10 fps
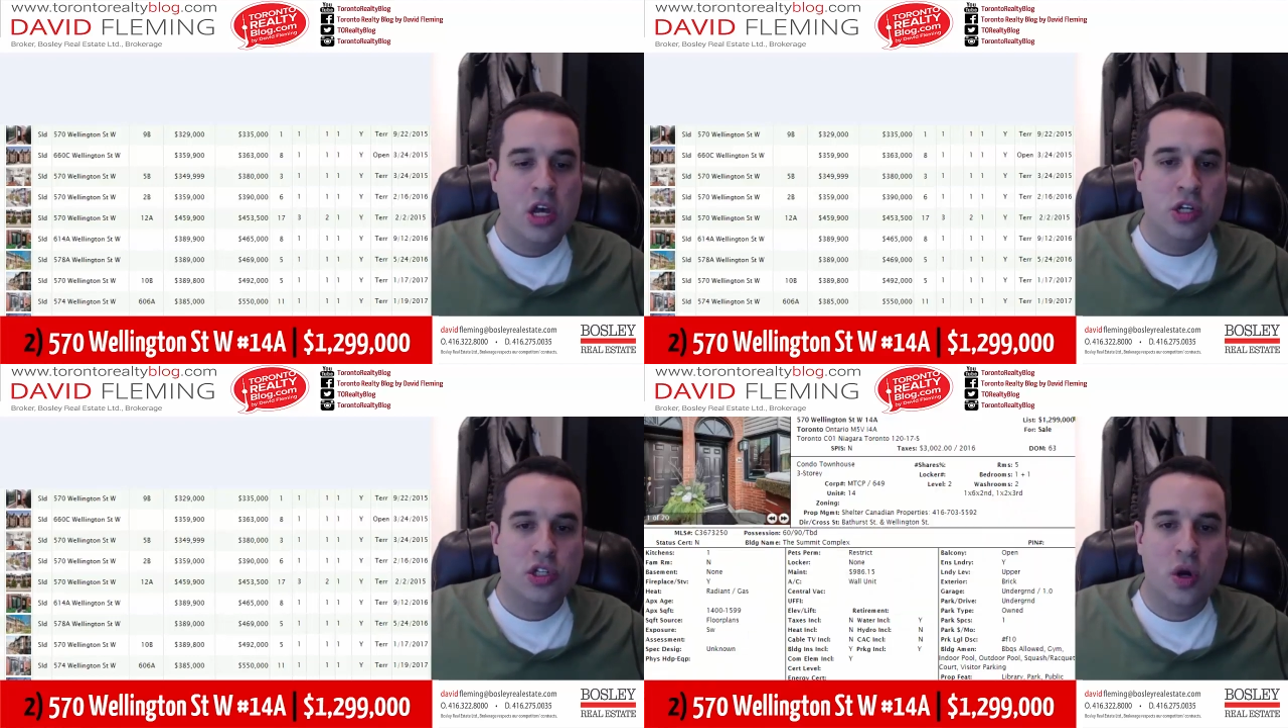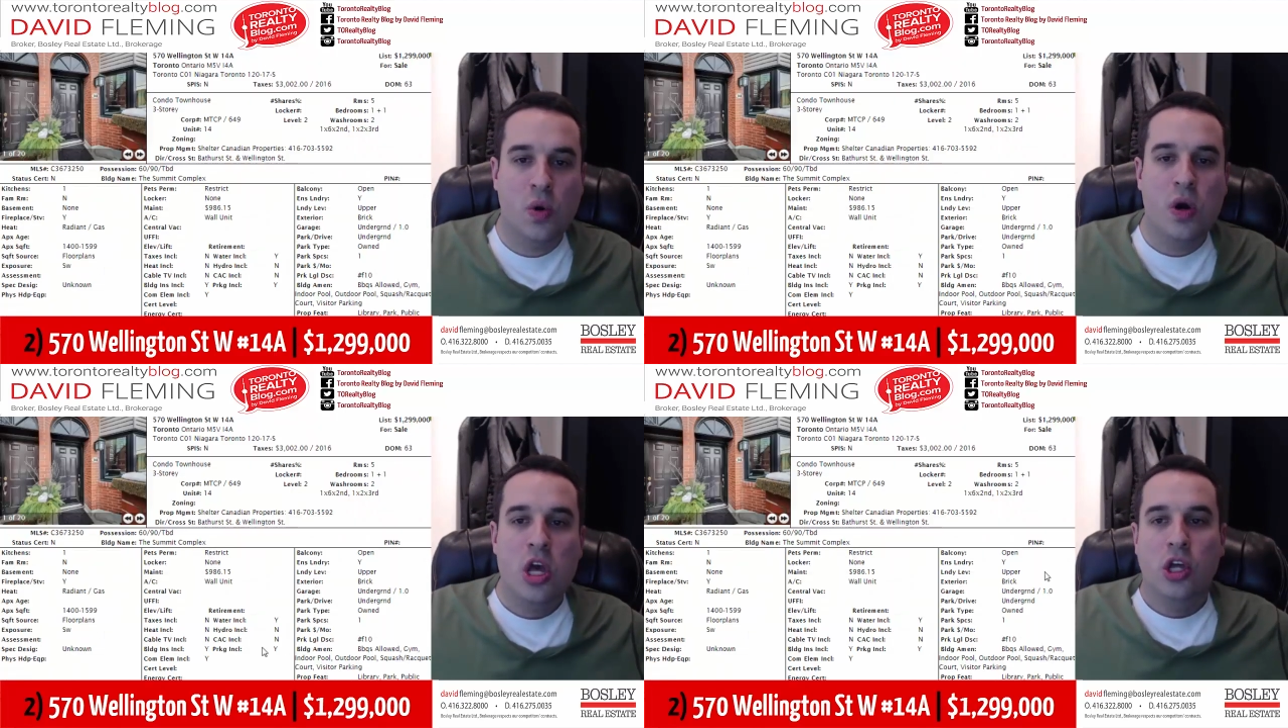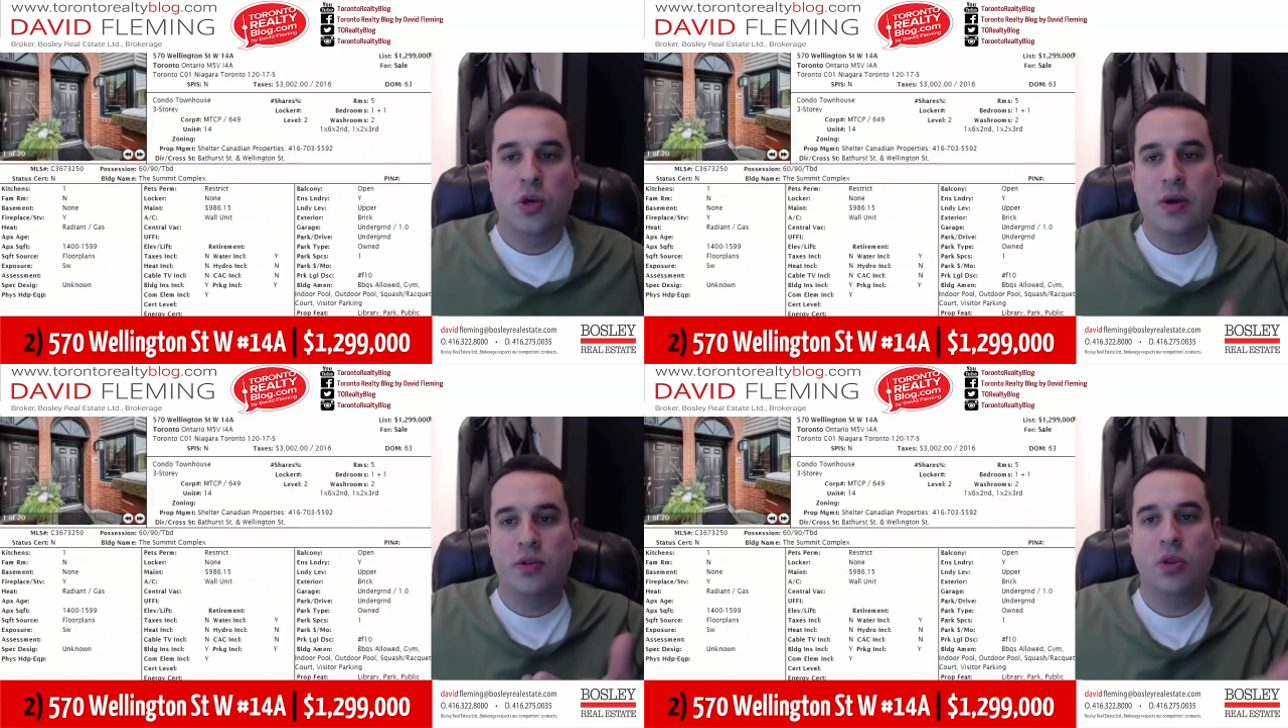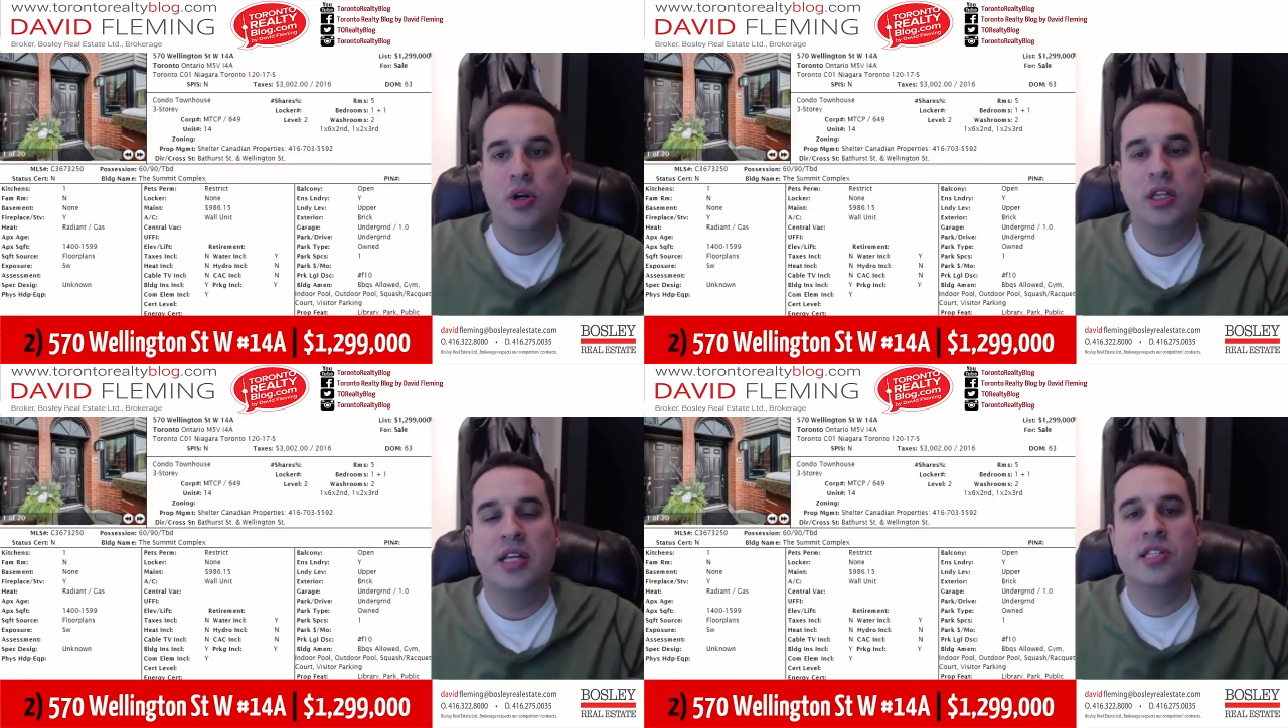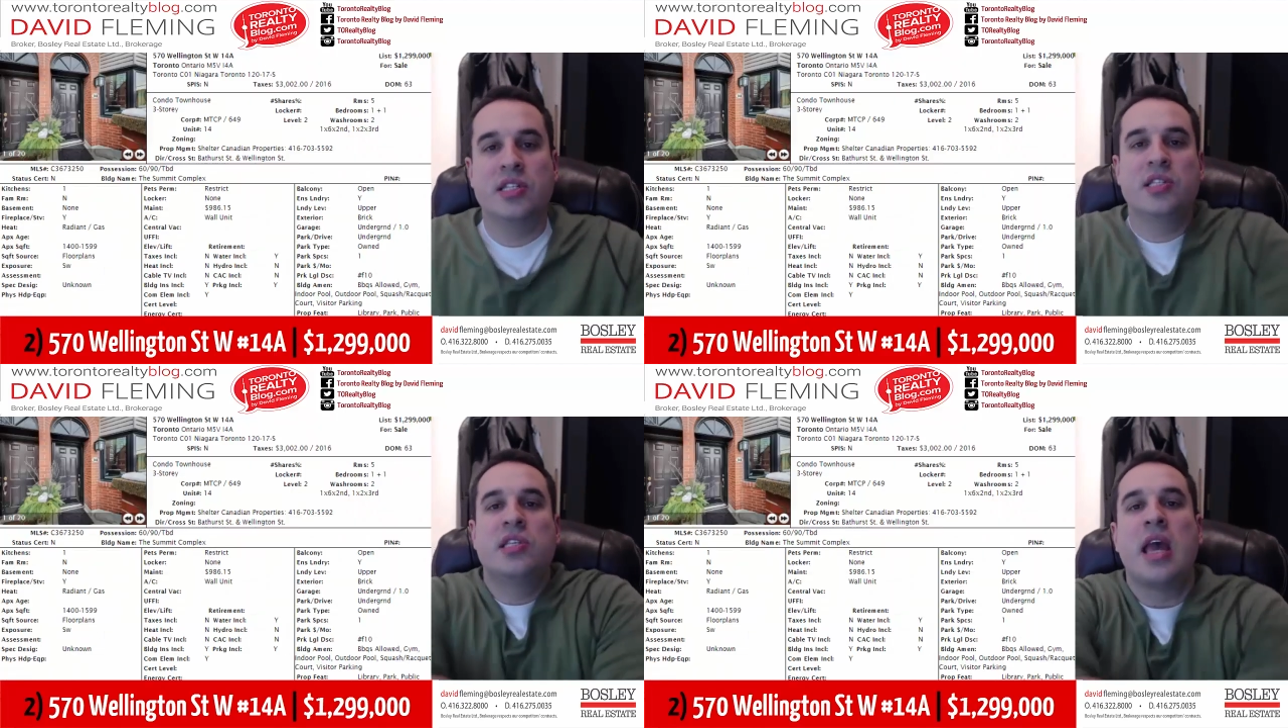So you either look at this
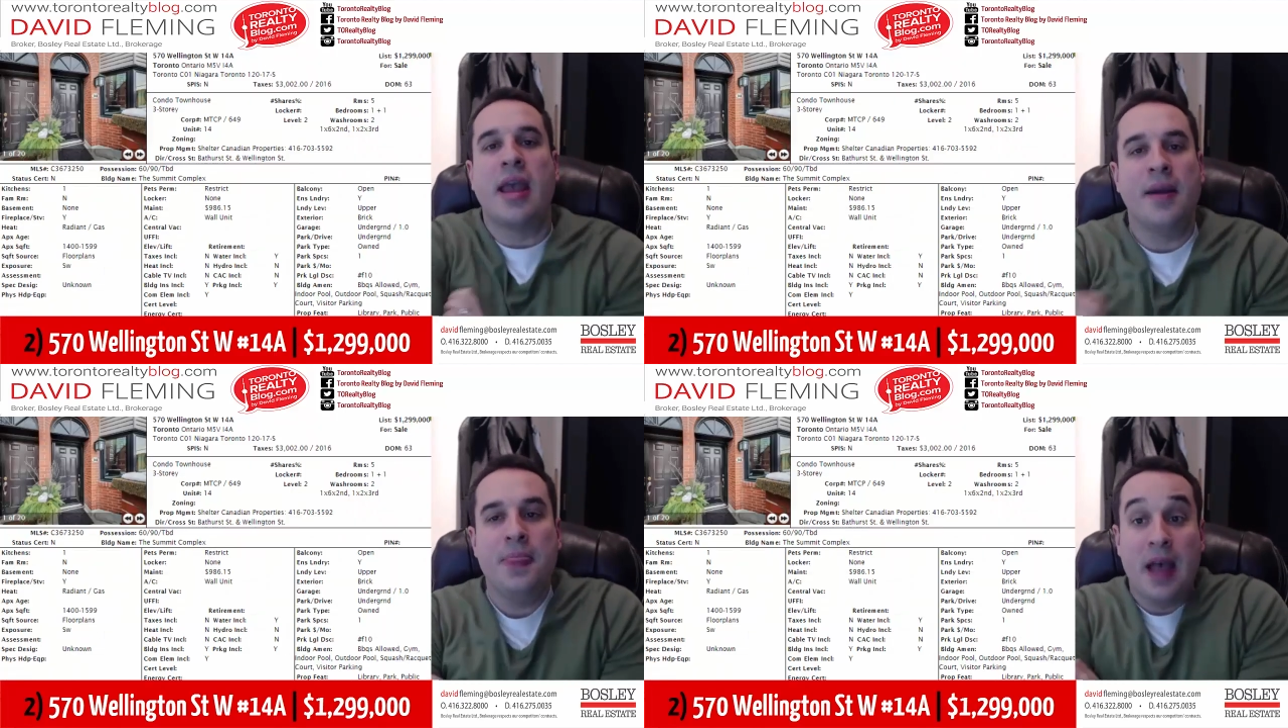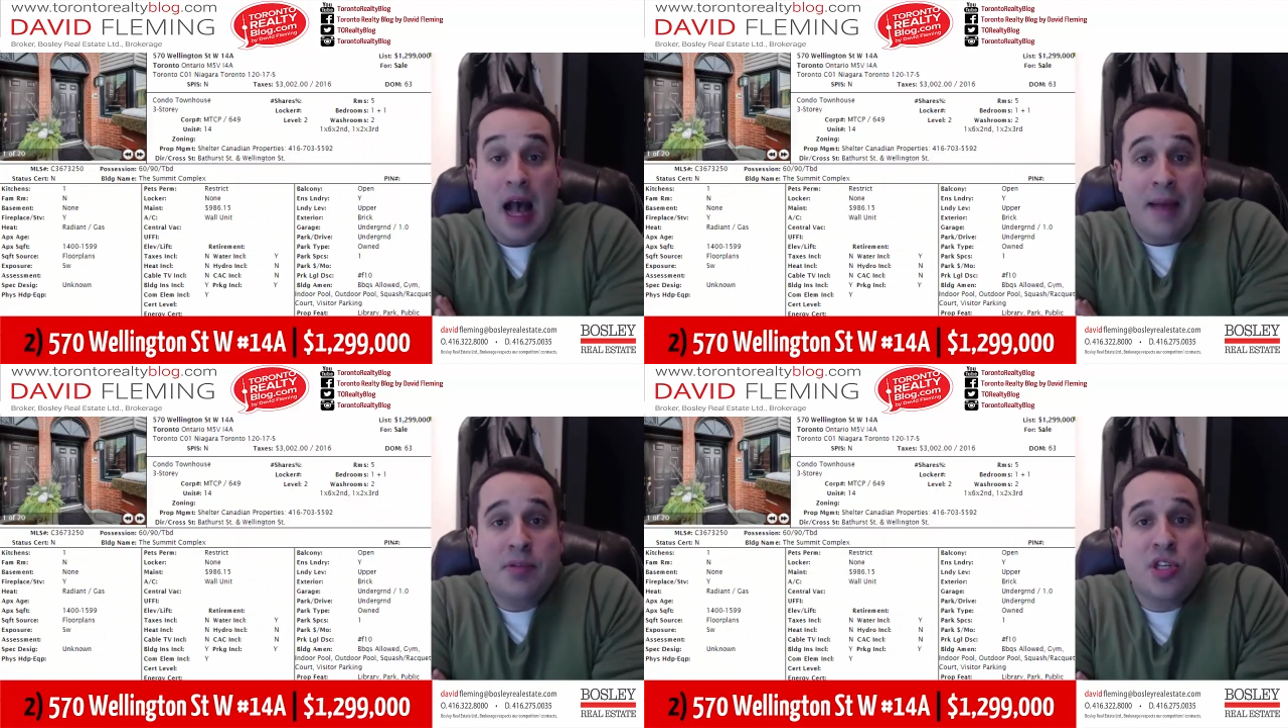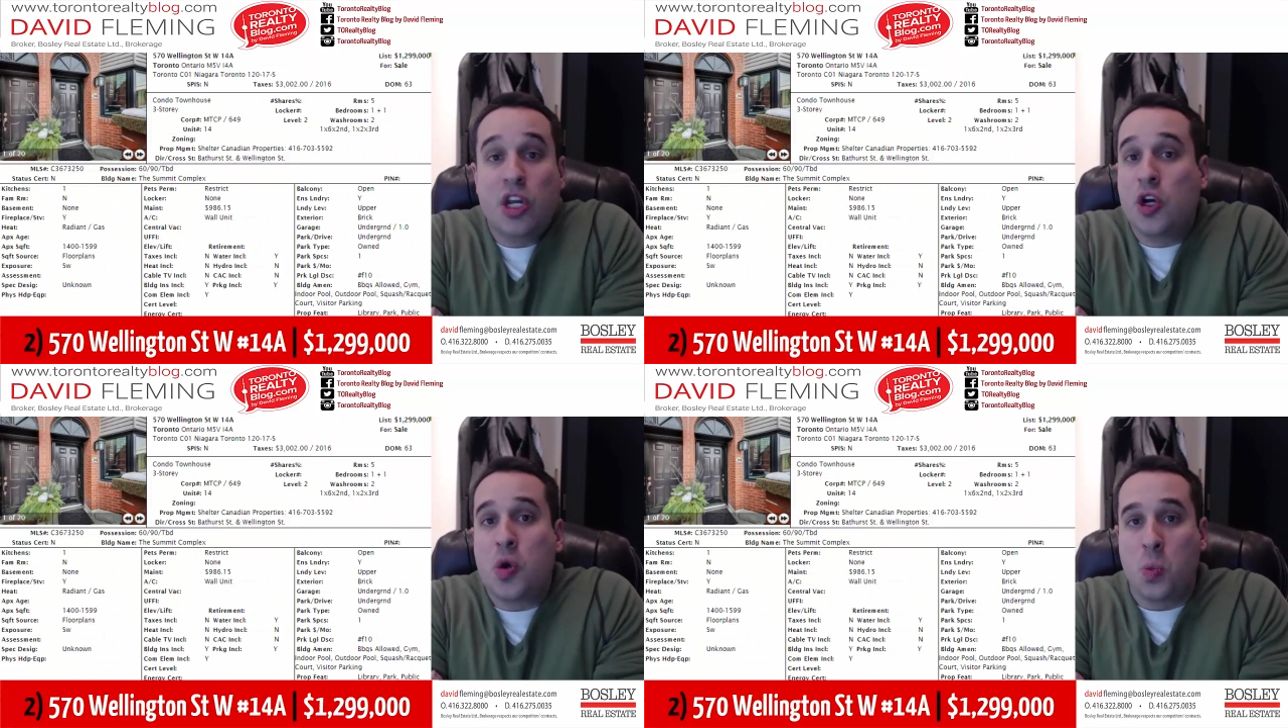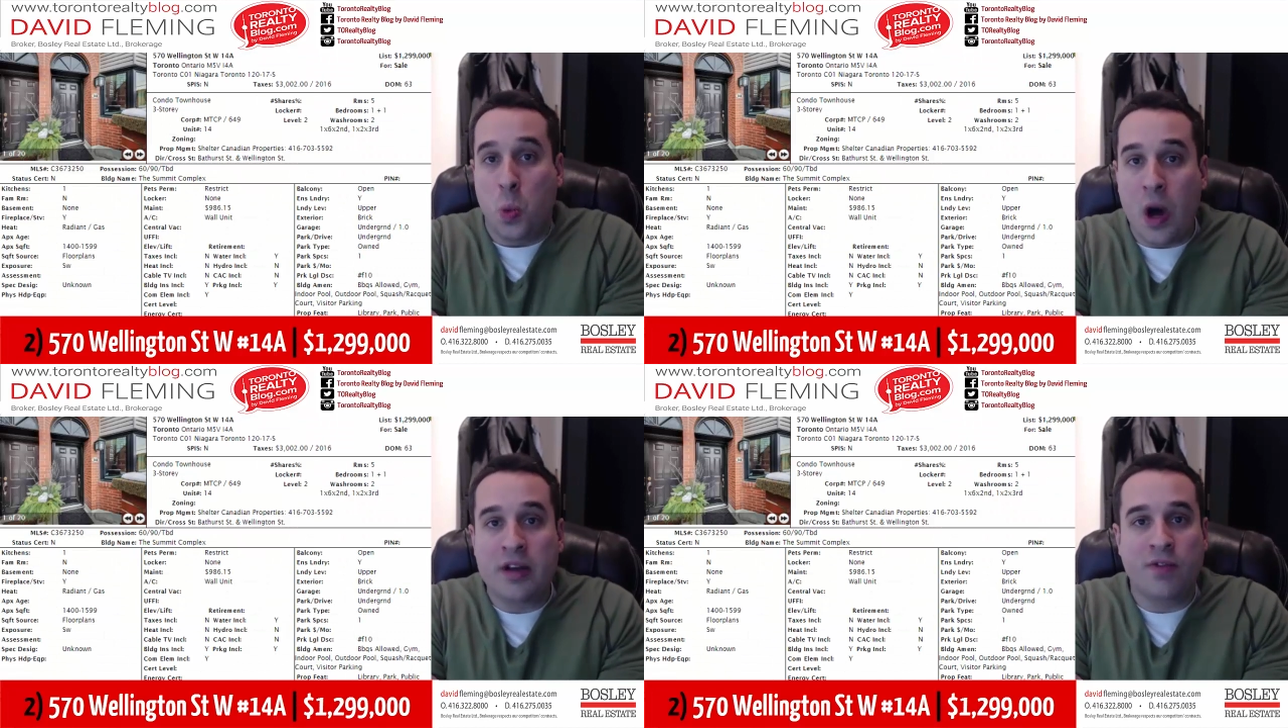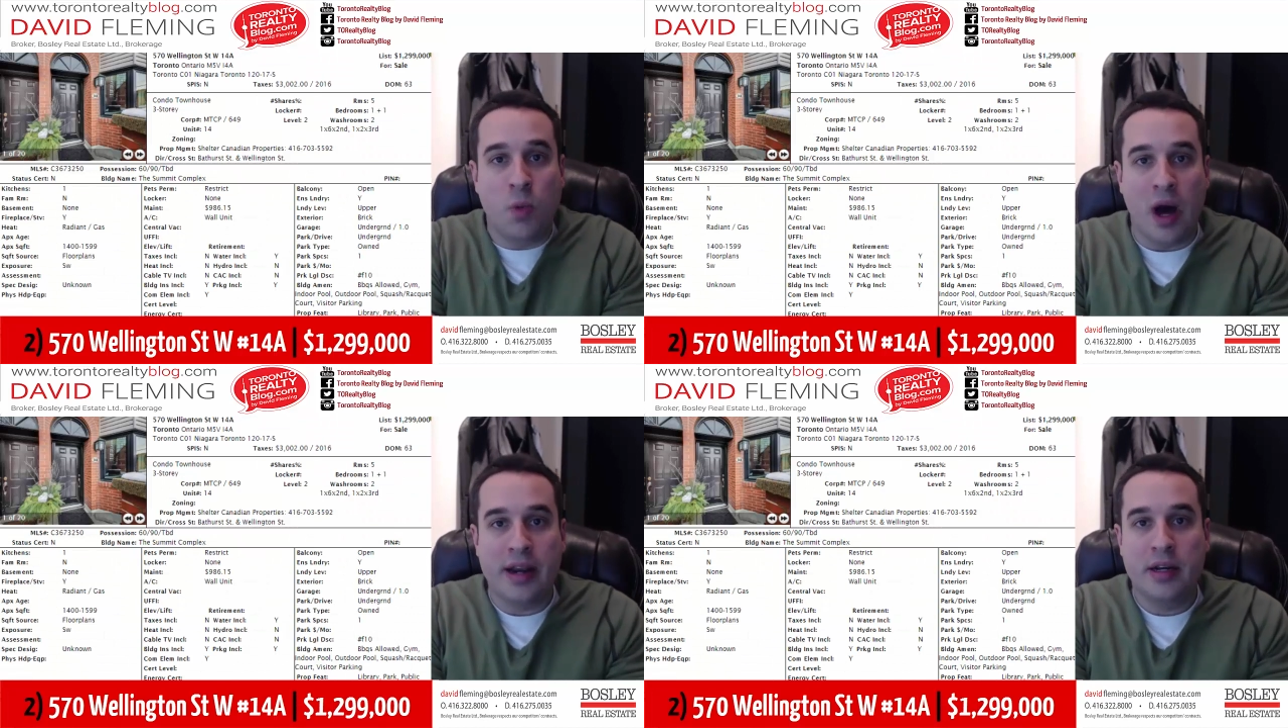and say, I'm sitting on one of
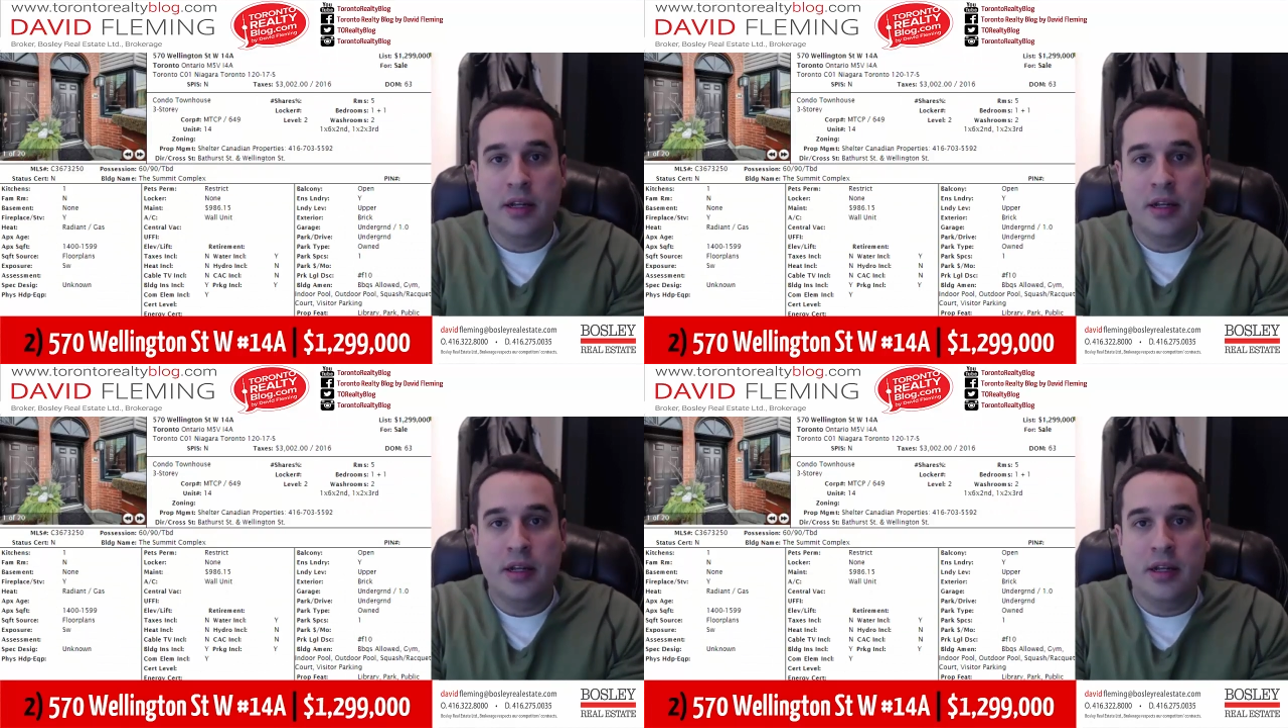one.